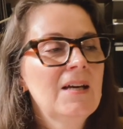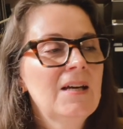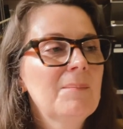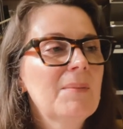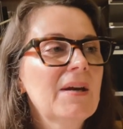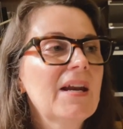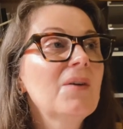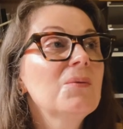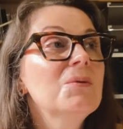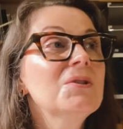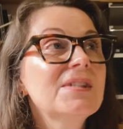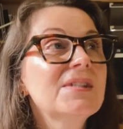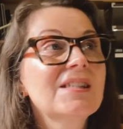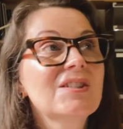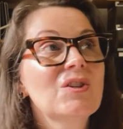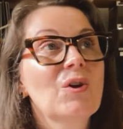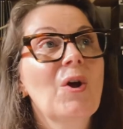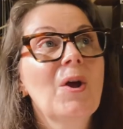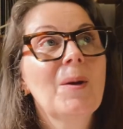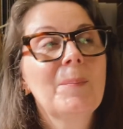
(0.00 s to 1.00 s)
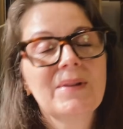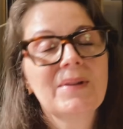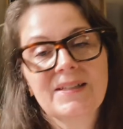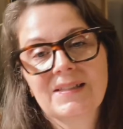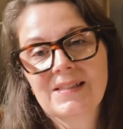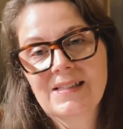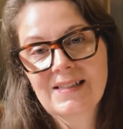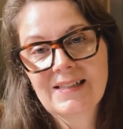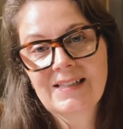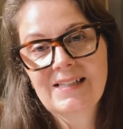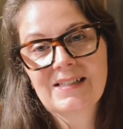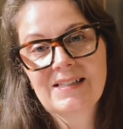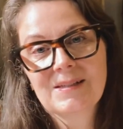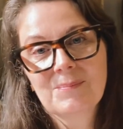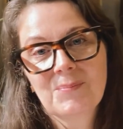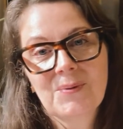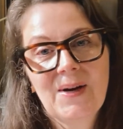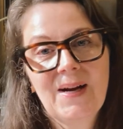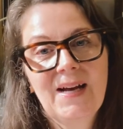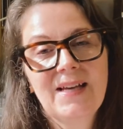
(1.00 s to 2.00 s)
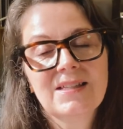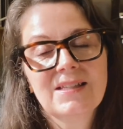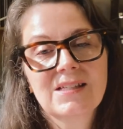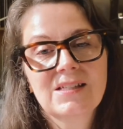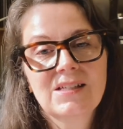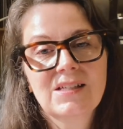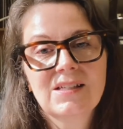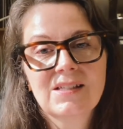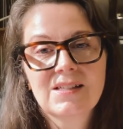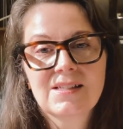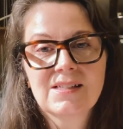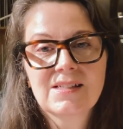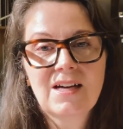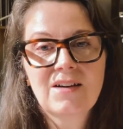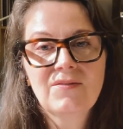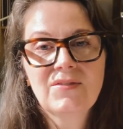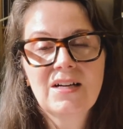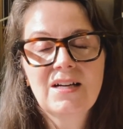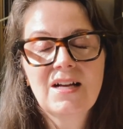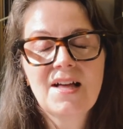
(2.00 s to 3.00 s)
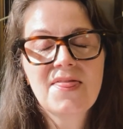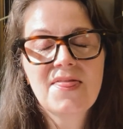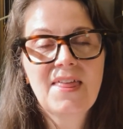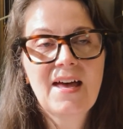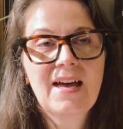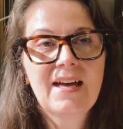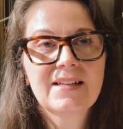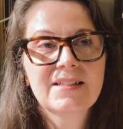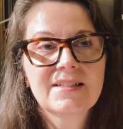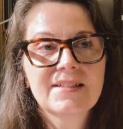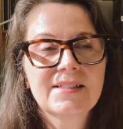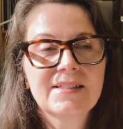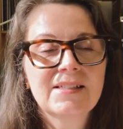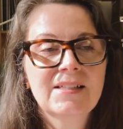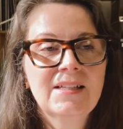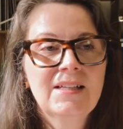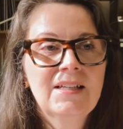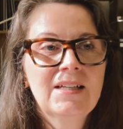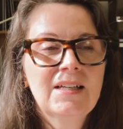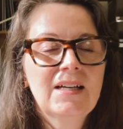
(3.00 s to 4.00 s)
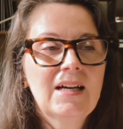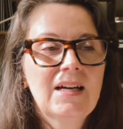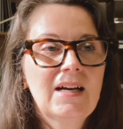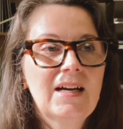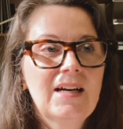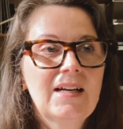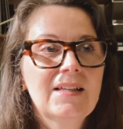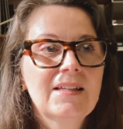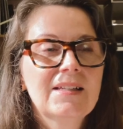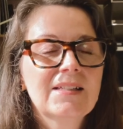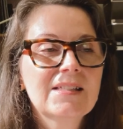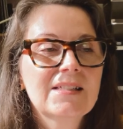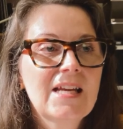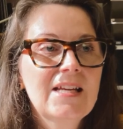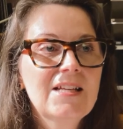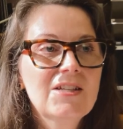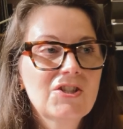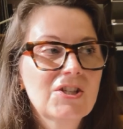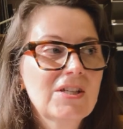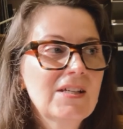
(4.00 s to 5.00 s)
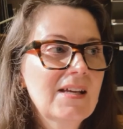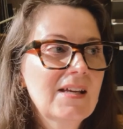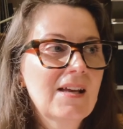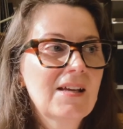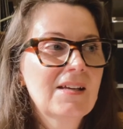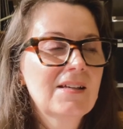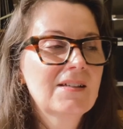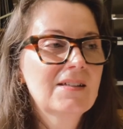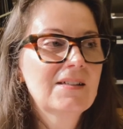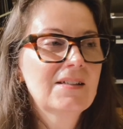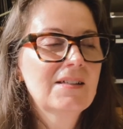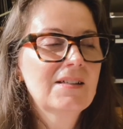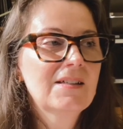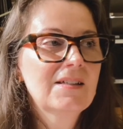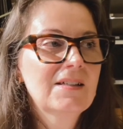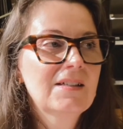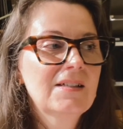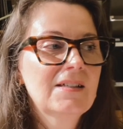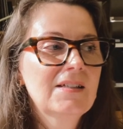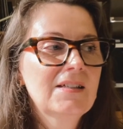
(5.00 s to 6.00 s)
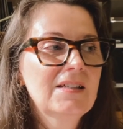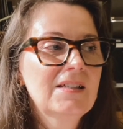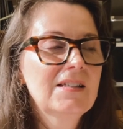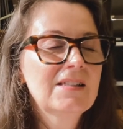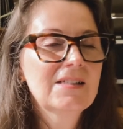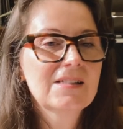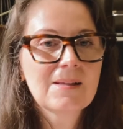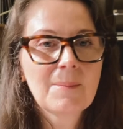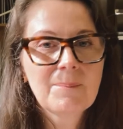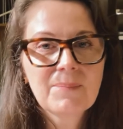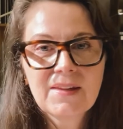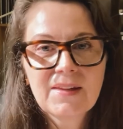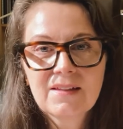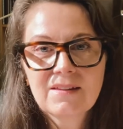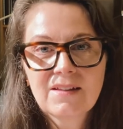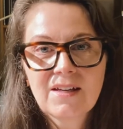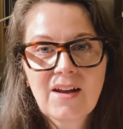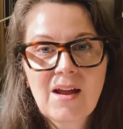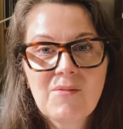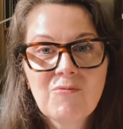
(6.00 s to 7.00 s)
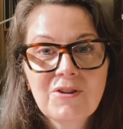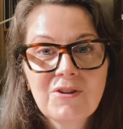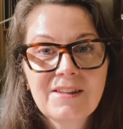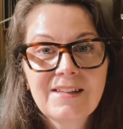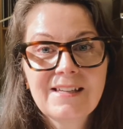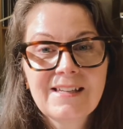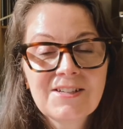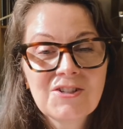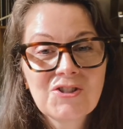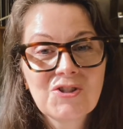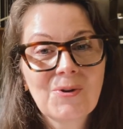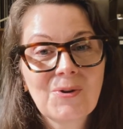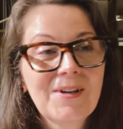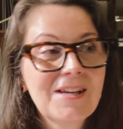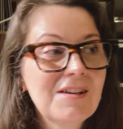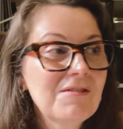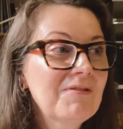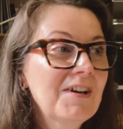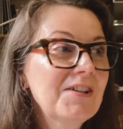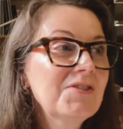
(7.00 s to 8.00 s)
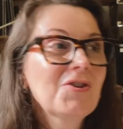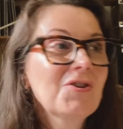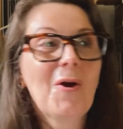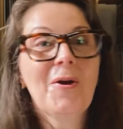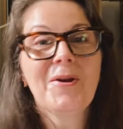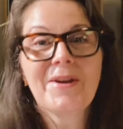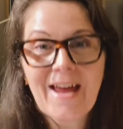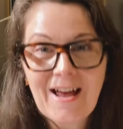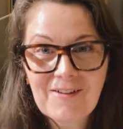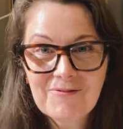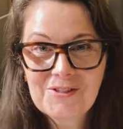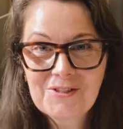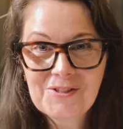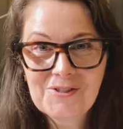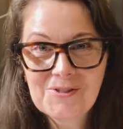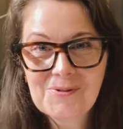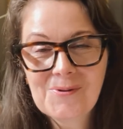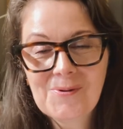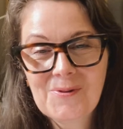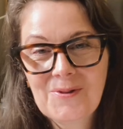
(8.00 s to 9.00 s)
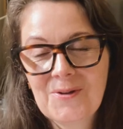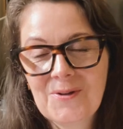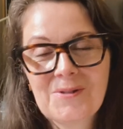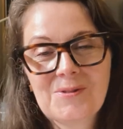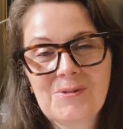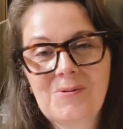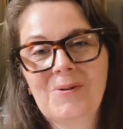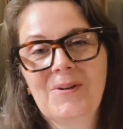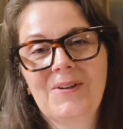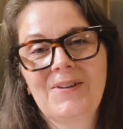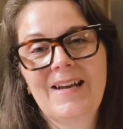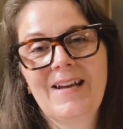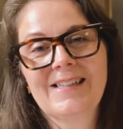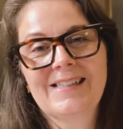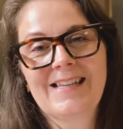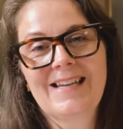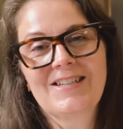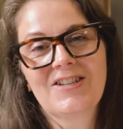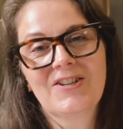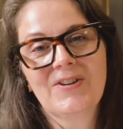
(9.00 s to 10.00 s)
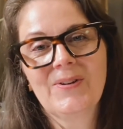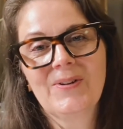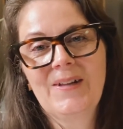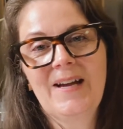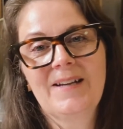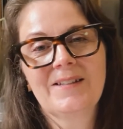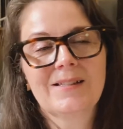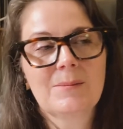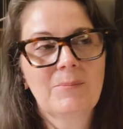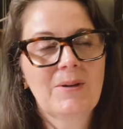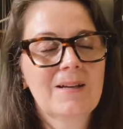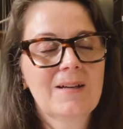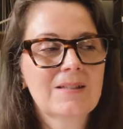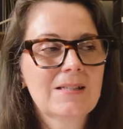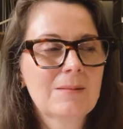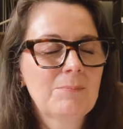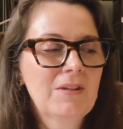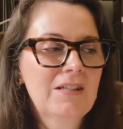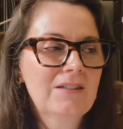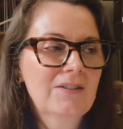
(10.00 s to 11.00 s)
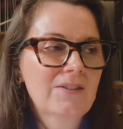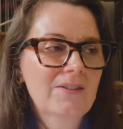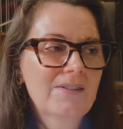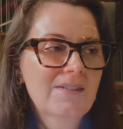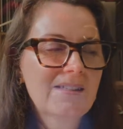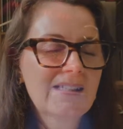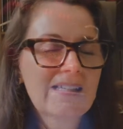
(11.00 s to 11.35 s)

But I was so pleasantly surprised to discover that teaching is something that I really enjoy if I don't have to do all those organisational aspects, because